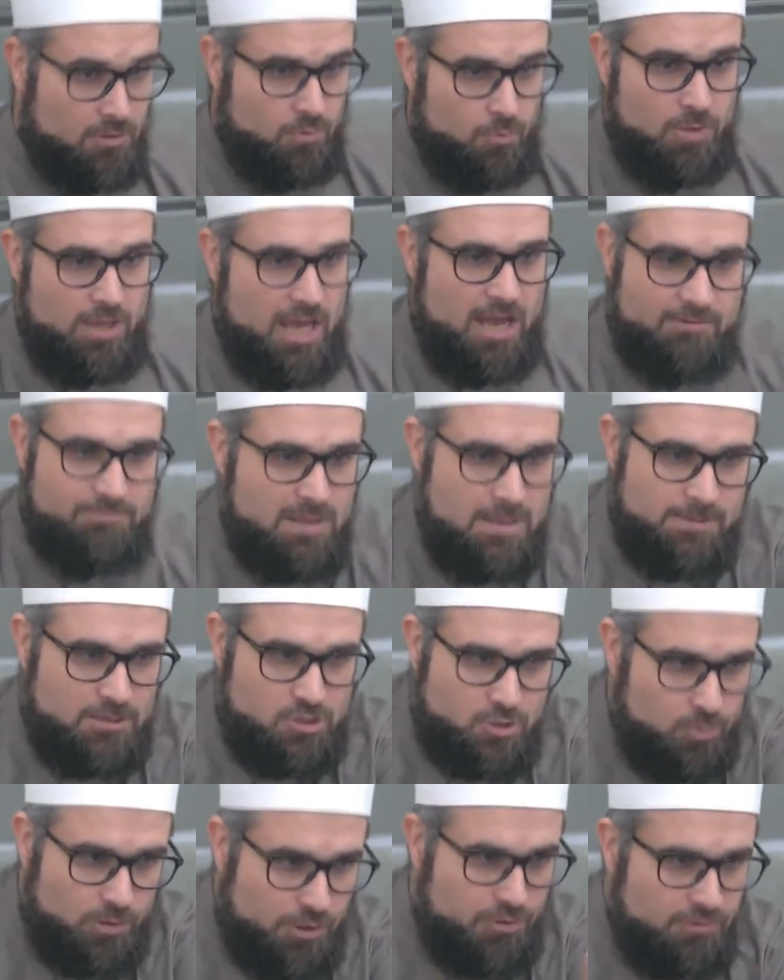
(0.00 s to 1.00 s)
We have maybe
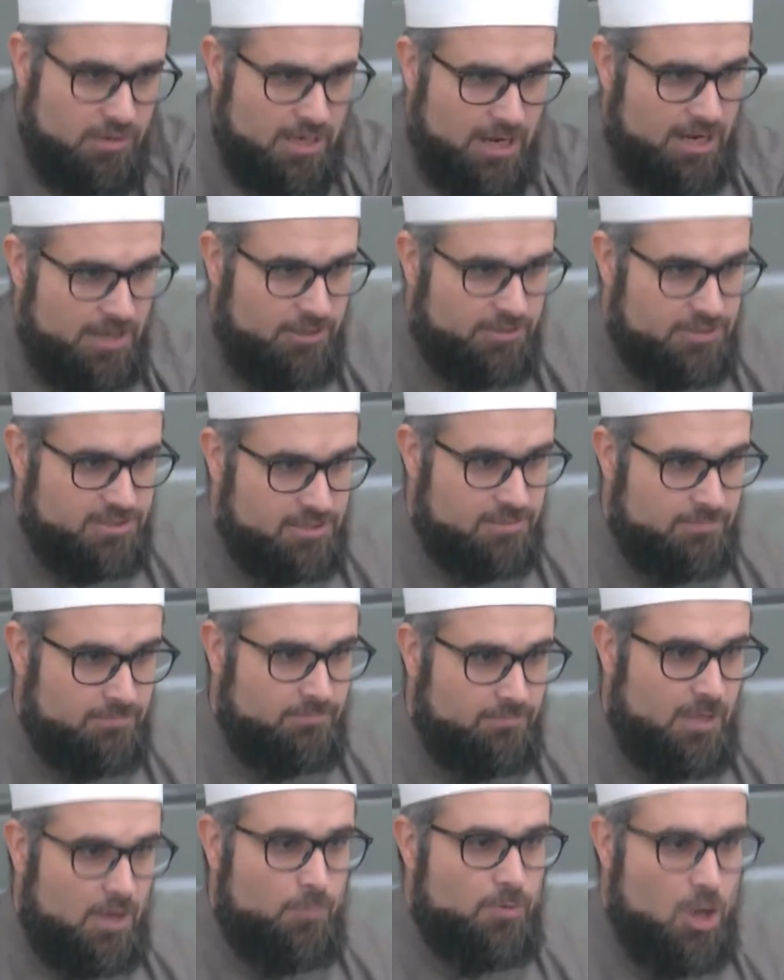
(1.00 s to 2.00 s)
2 or 3 hires.
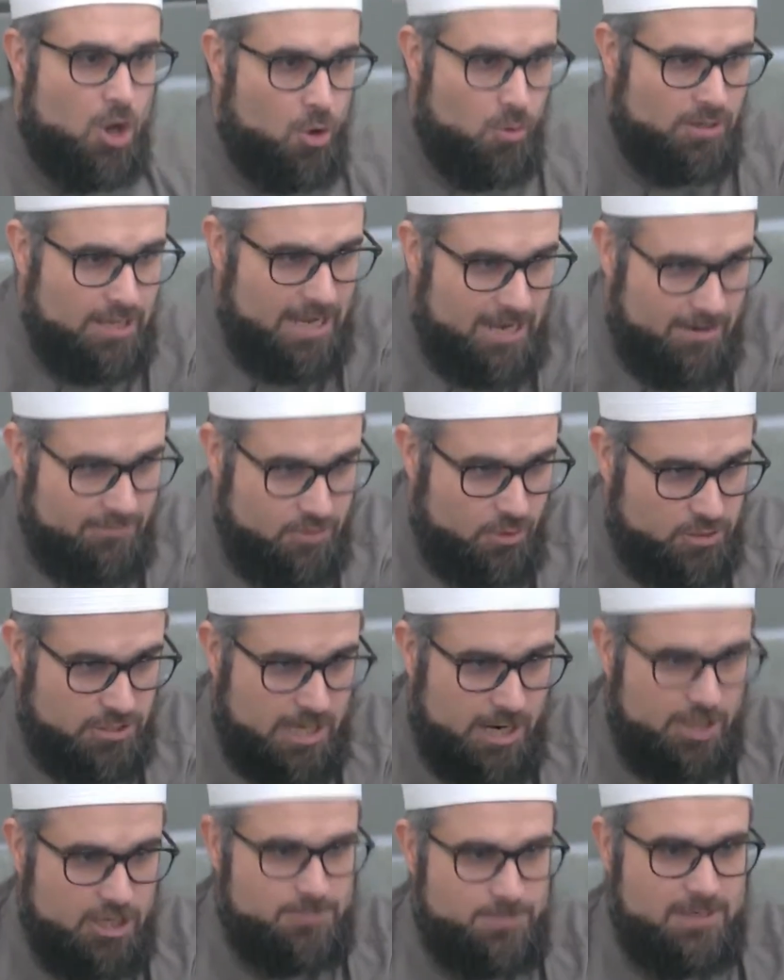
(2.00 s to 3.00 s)
And we only have those
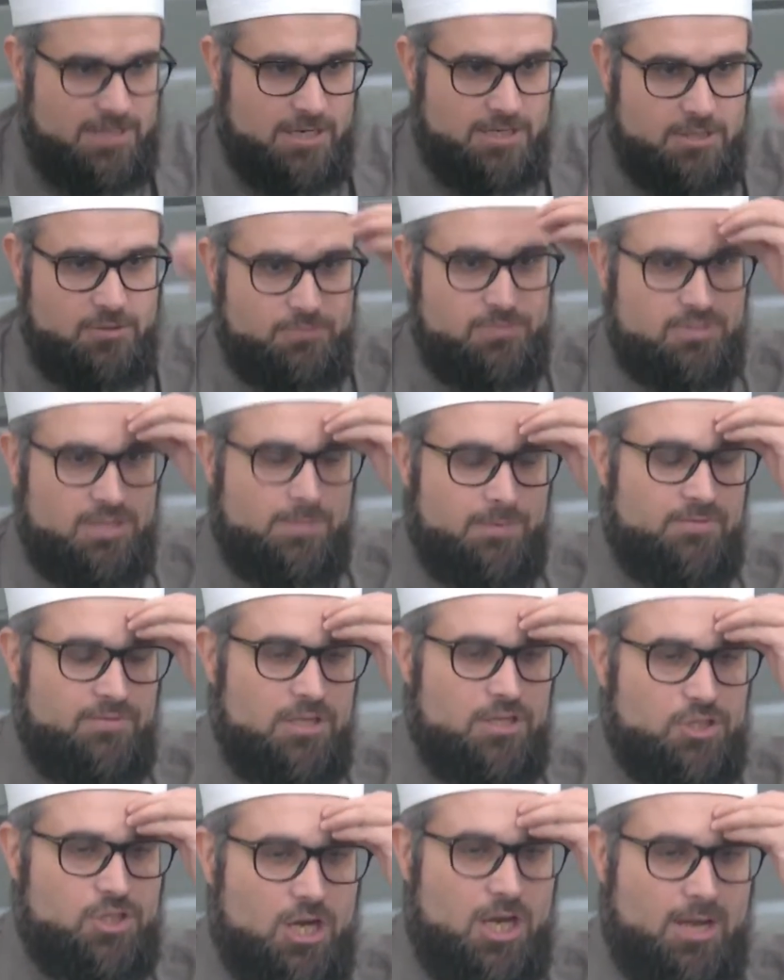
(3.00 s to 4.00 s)
hires because some of
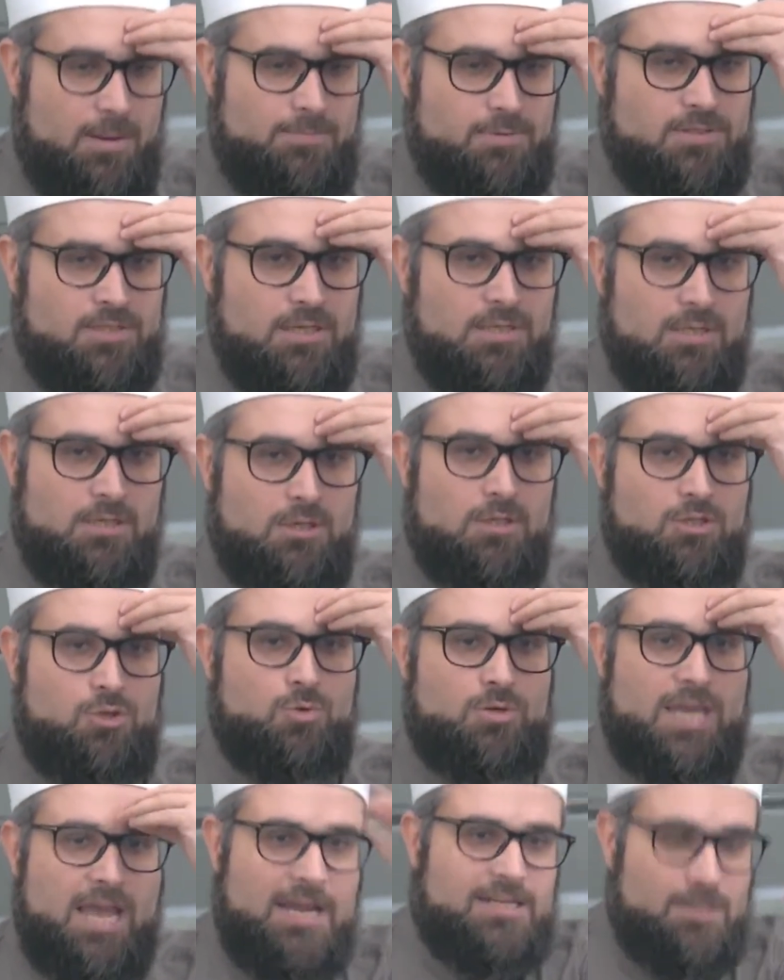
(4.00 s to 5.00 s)
these jobs, you
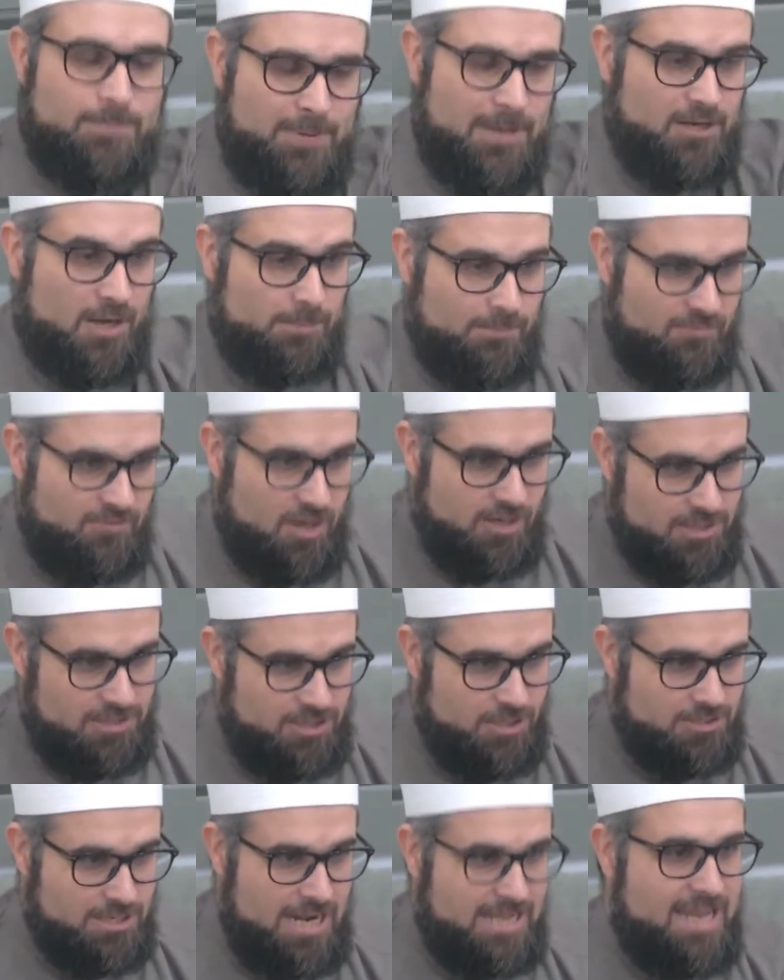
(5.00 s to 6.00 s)
can't depend on
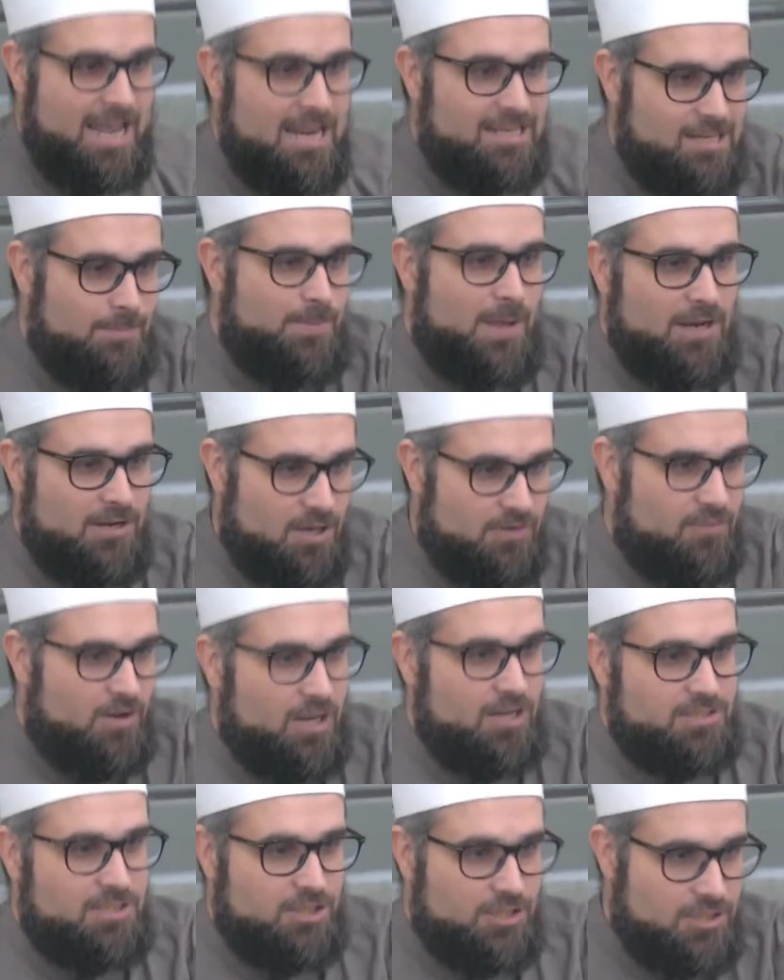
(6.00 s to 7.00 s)
volunteers. I can't depend on
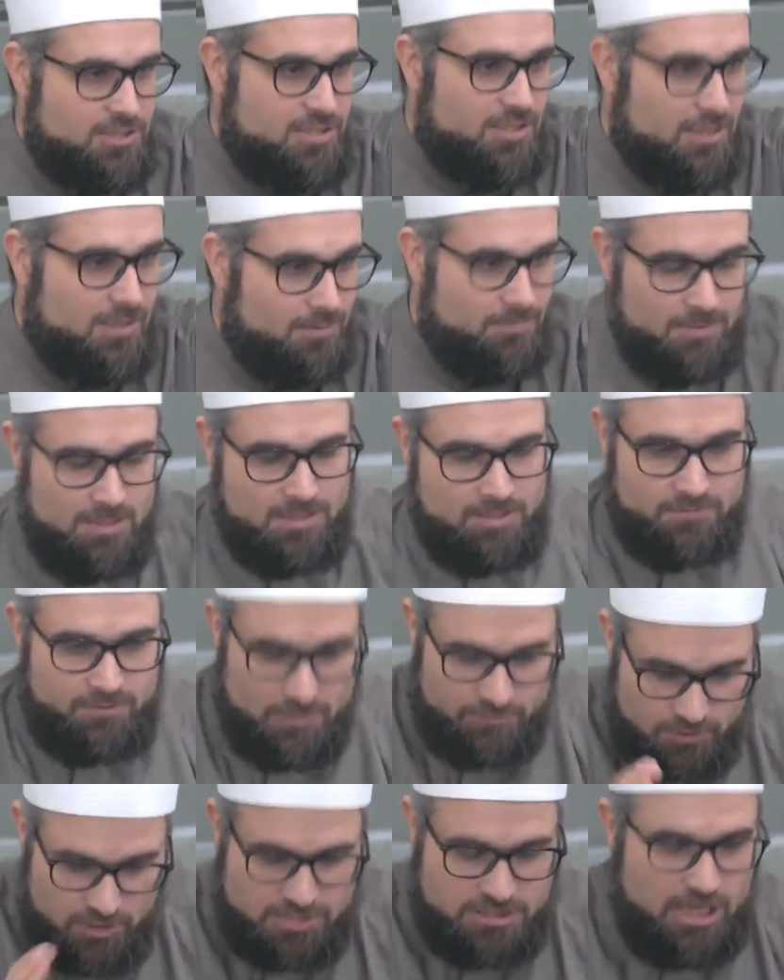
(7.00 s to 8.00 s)
volunteers
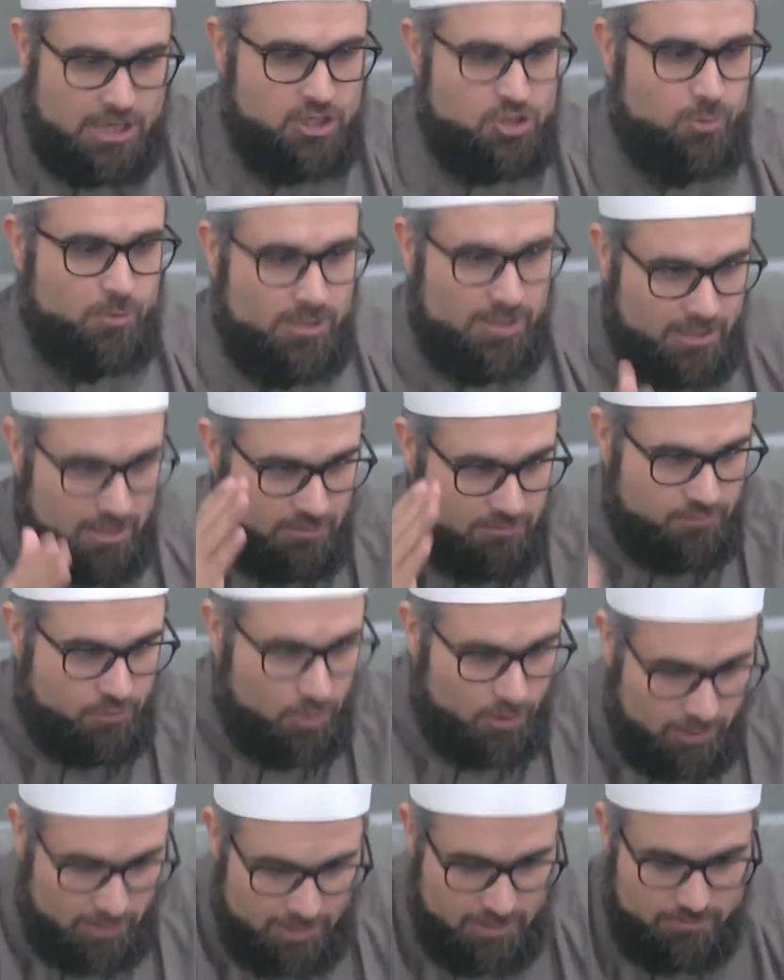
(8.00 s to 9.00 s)
for scheduling and
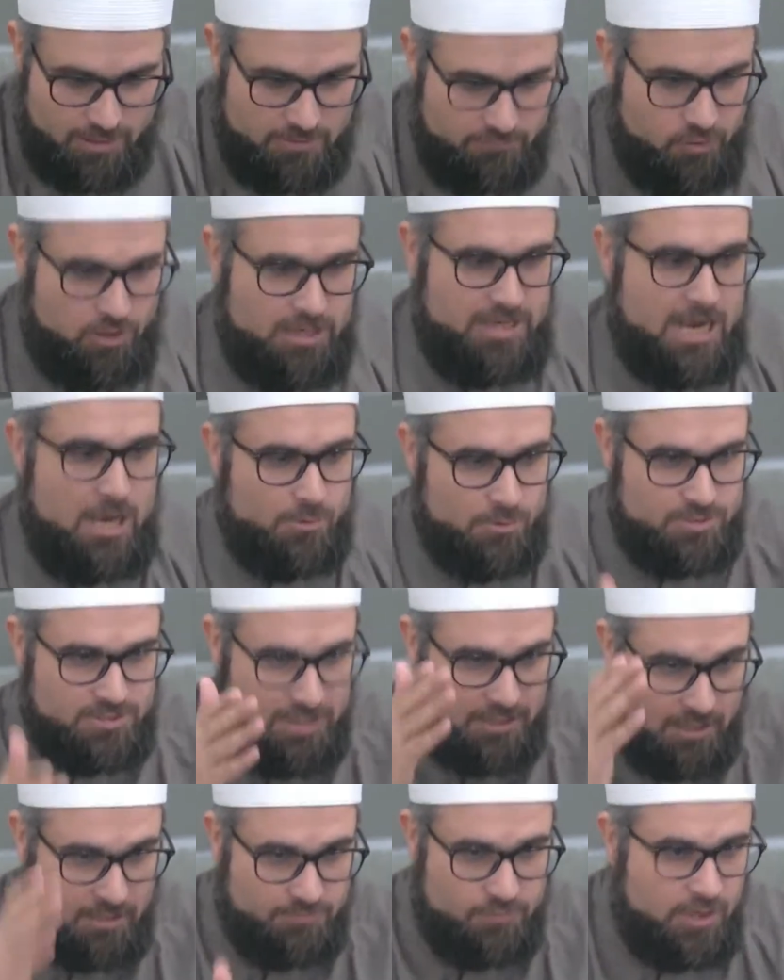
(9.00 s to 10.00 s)
for
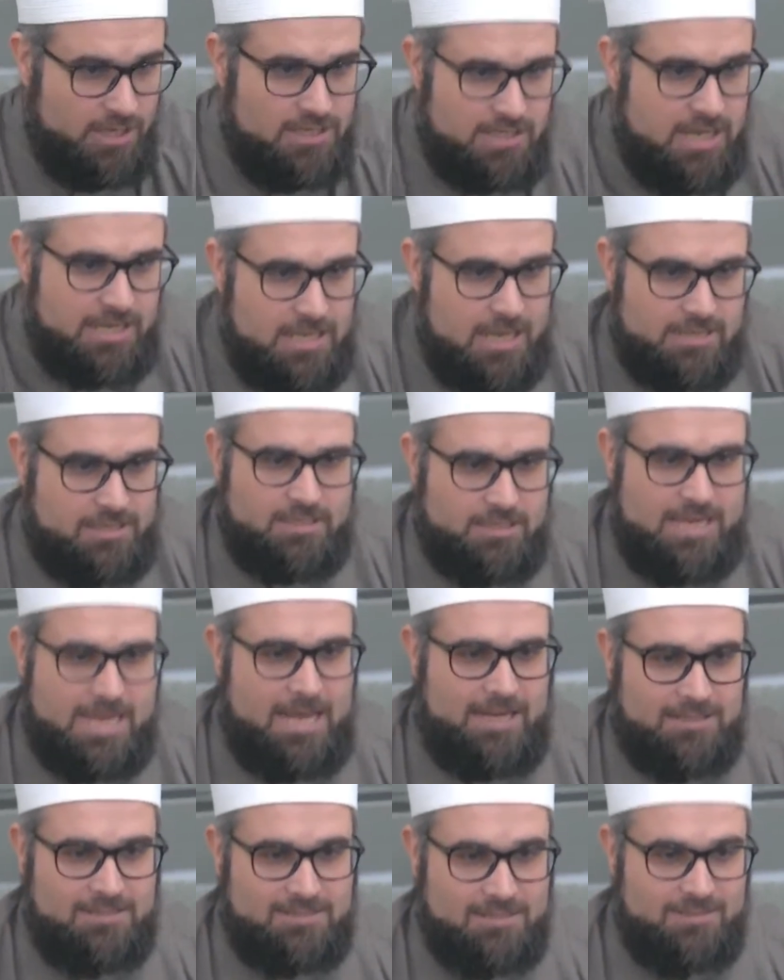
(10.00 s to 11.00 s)
accounting and for, you
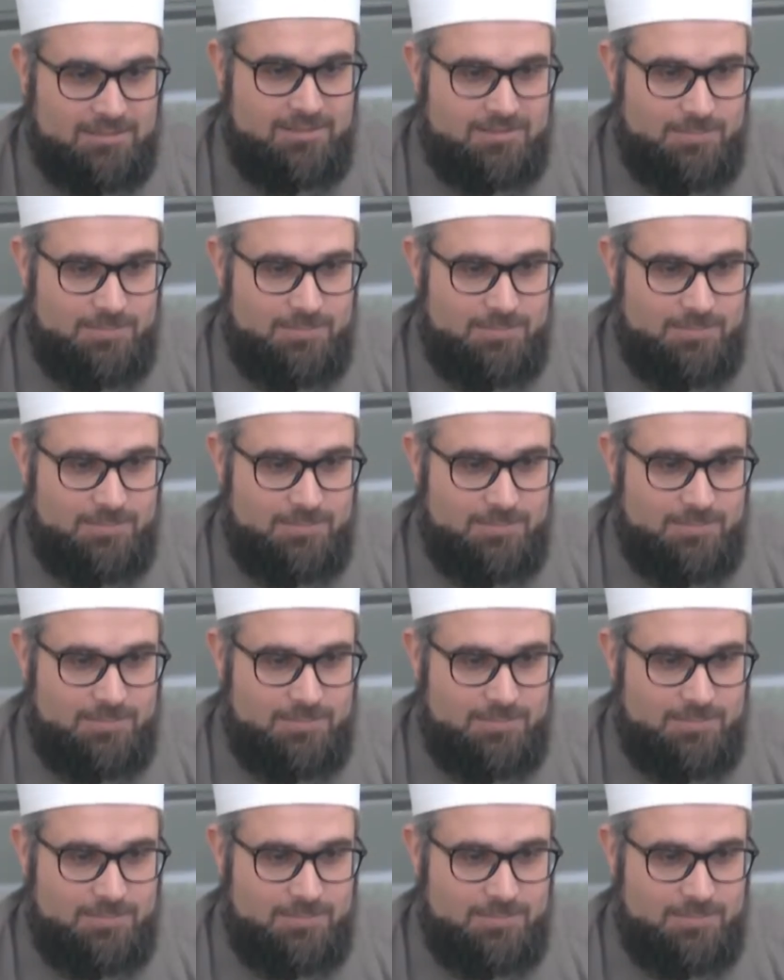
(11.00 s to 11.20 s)
can't.